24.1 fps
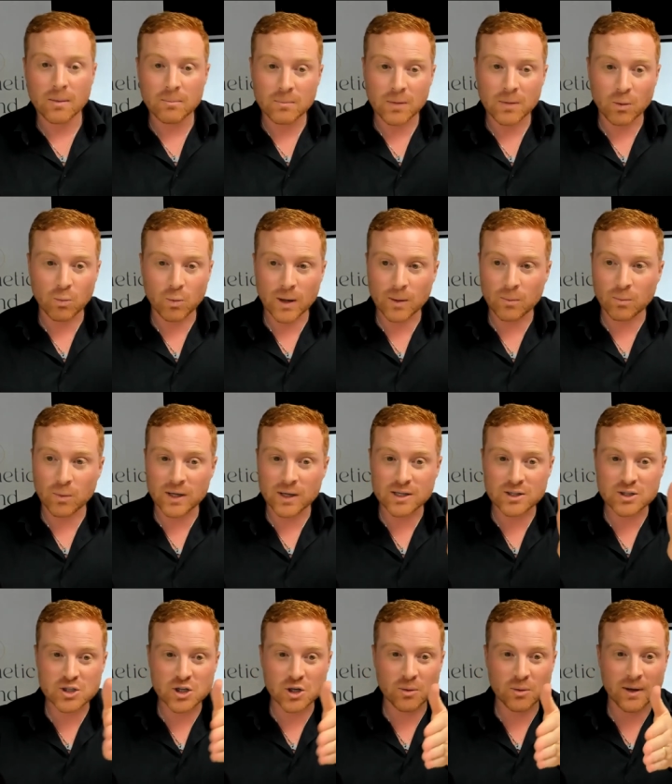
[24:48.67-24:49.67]
But when we
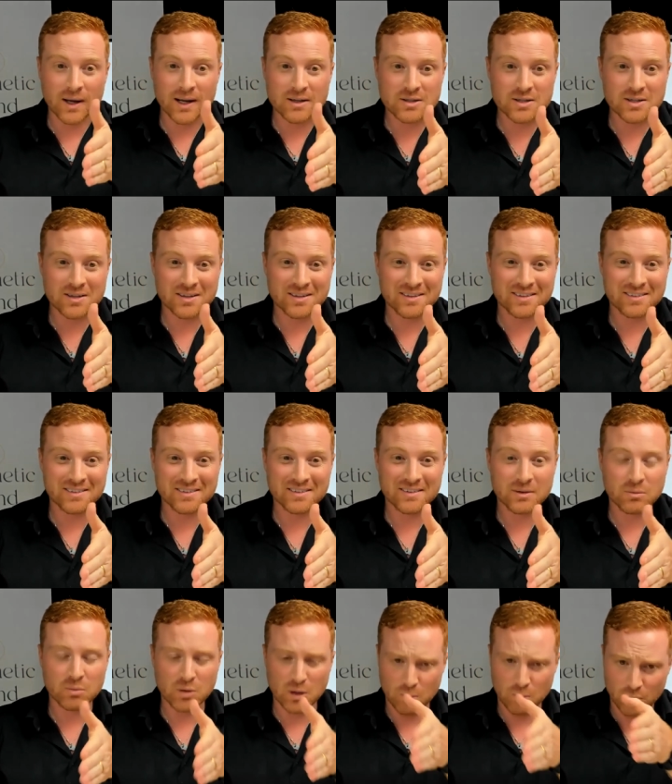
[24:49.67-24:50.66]
do it,
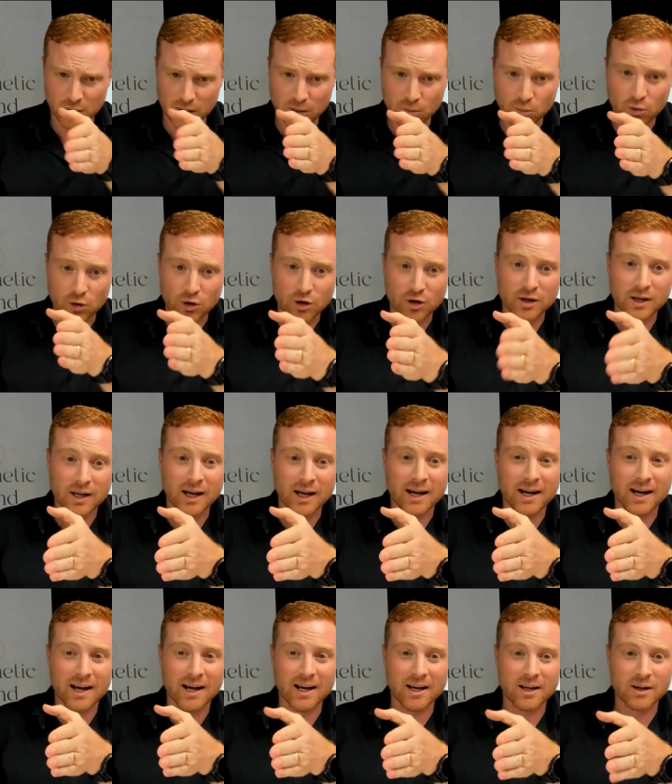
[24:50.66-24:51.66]
when we work
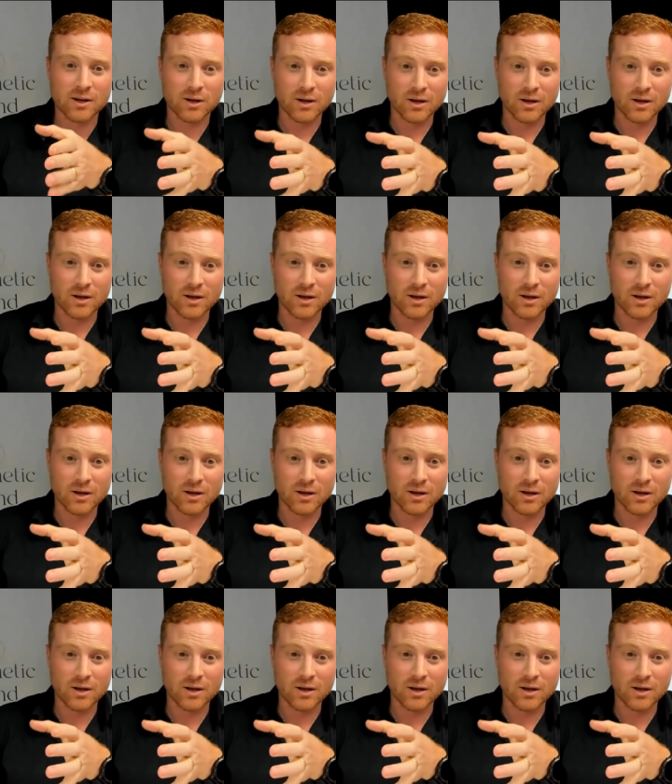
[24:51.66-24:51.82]
hard,